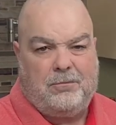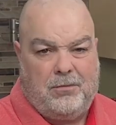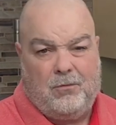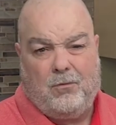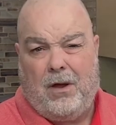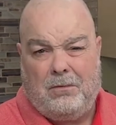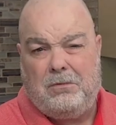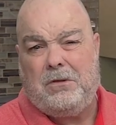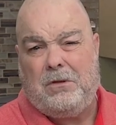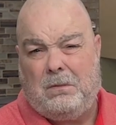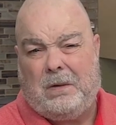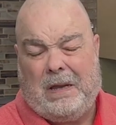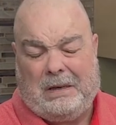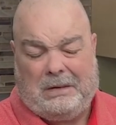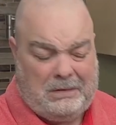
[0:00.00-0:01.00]
but why wouldn't you
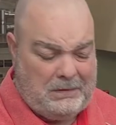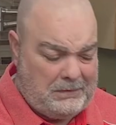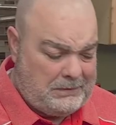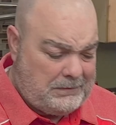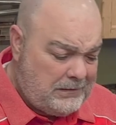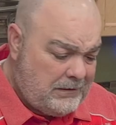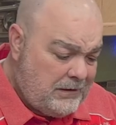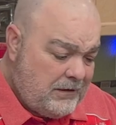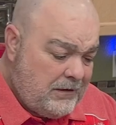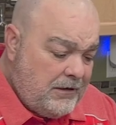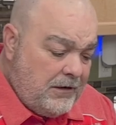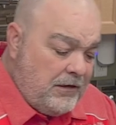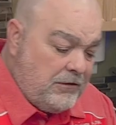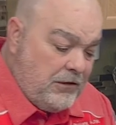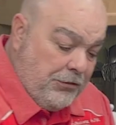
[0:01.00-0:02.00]
want that color?
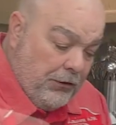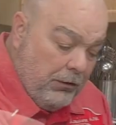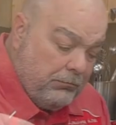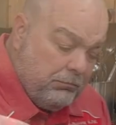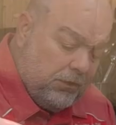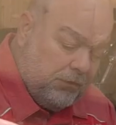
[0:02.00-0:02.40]
The third one